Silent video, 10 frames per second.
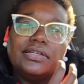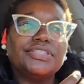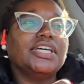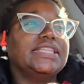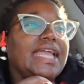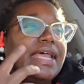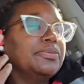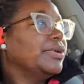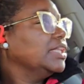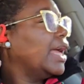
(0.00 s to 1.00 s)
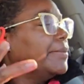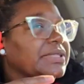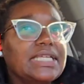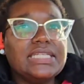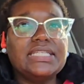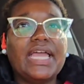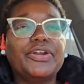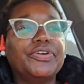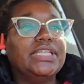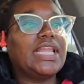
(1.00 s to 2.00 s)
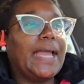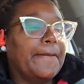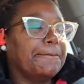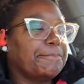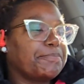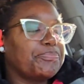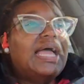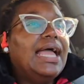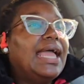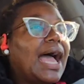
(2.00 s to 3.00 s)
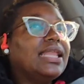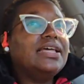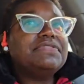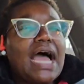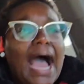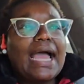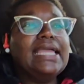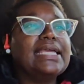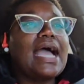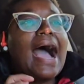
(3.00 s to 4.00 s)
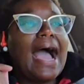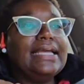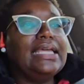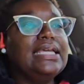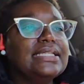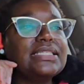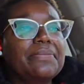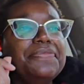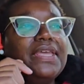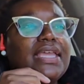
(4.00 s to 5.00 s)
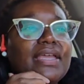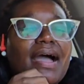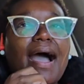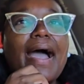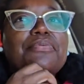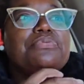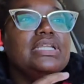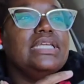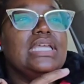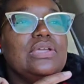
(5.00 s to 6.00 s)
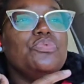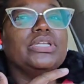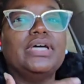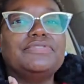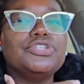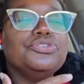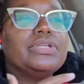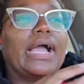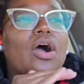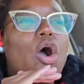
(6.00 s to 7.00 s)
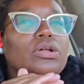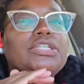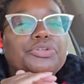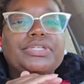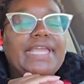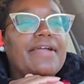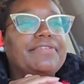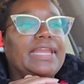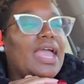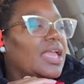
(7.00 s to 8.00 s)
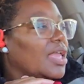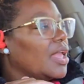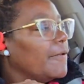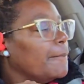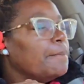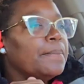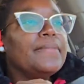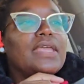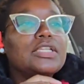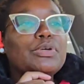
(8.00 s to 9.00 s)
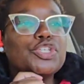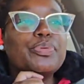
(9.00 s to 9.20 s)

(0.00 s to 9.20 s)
Thought they had a red light, but they didn't. They had a green light. I love to hike. Hiking is something I really would love to do like literally every day, as much as